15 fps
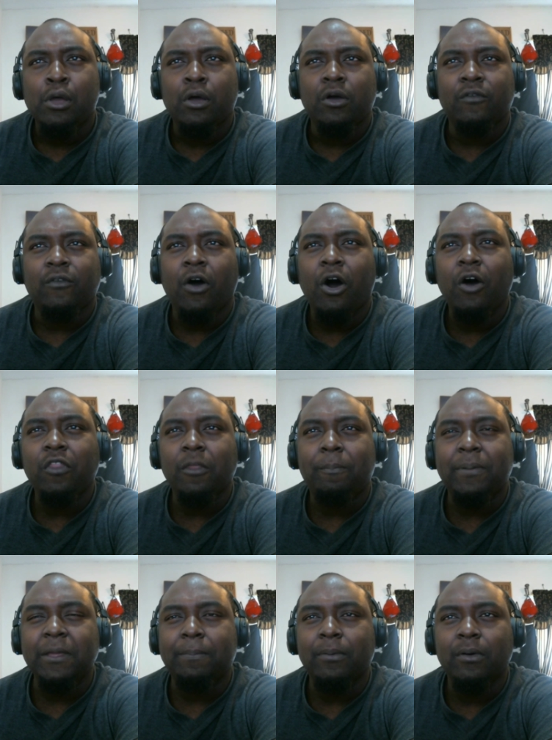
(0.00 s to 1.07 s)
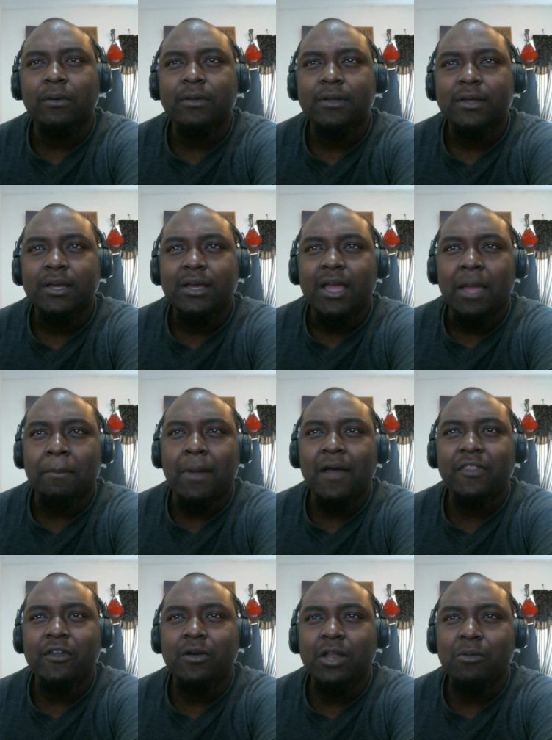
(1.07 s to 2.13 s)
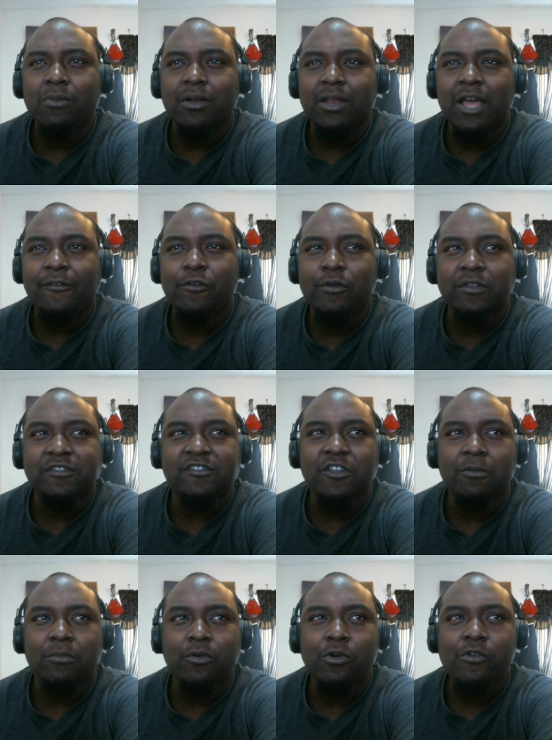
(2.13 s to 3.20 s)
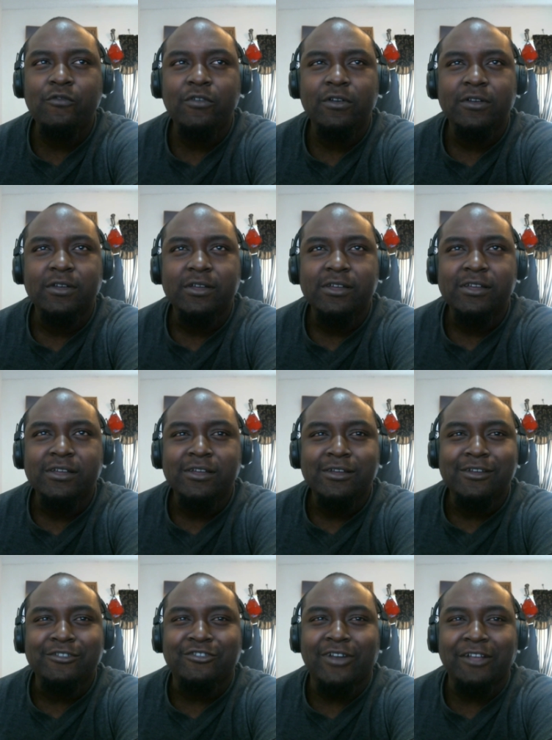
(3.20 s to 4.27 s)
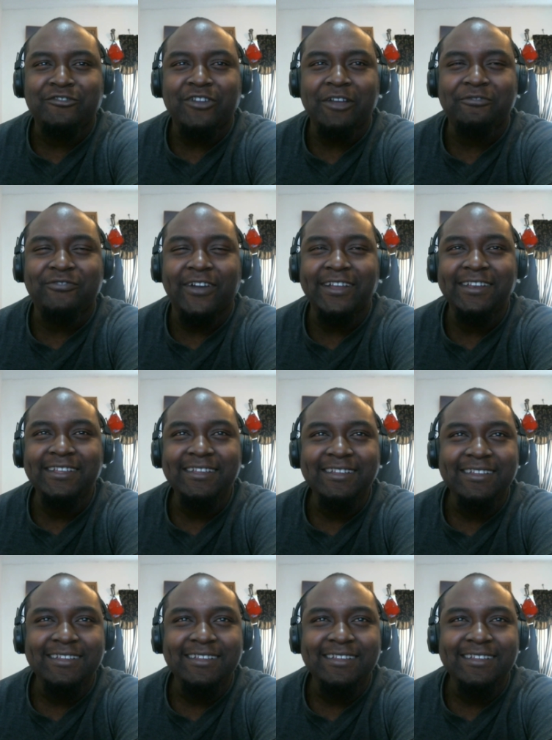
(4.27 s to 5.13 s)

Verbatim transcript: Of all the people Am I the only one left who can still move? Should I try fighting?